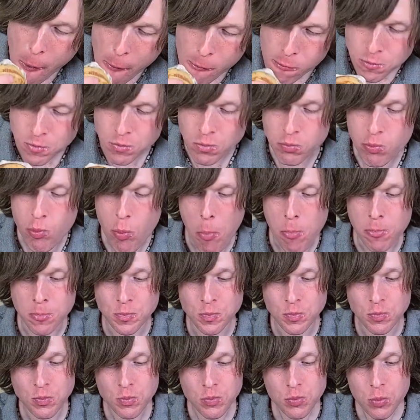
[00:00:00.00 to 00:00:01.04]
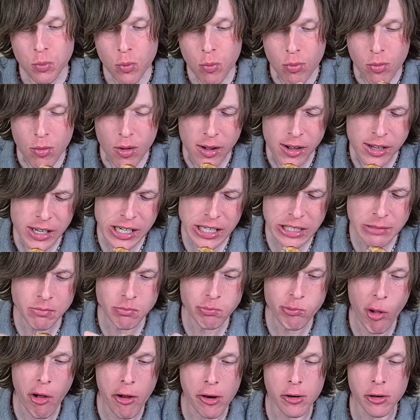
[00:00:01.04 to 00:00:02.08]
Mmm. I
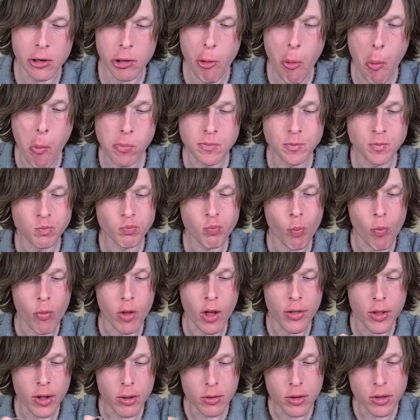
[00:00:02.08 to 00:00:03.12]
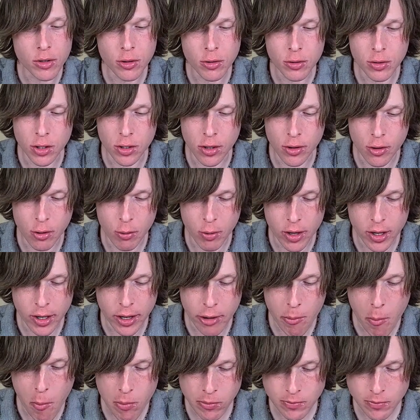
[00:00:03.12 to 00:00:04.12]
don't know. I think I'm gonna do it the other way again.